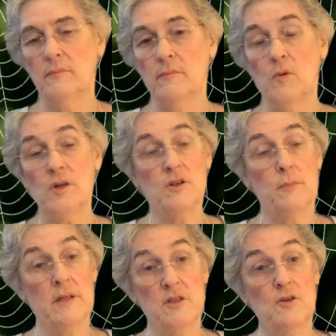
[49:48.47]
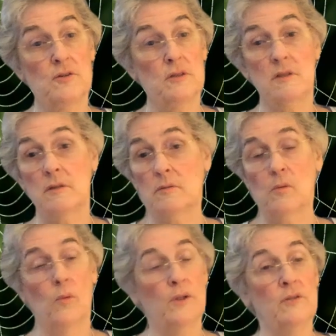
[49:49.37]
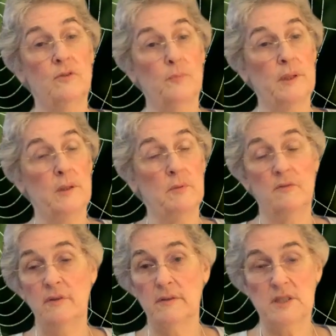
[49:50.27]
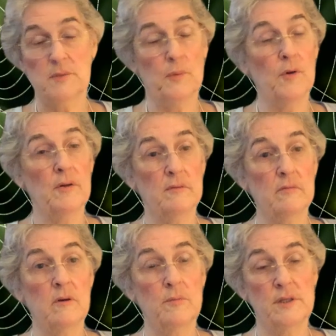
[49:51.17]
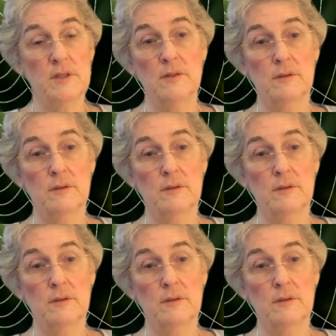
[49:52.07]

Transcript: Western Massachusetts. Wonderful people, very supportive of what we do.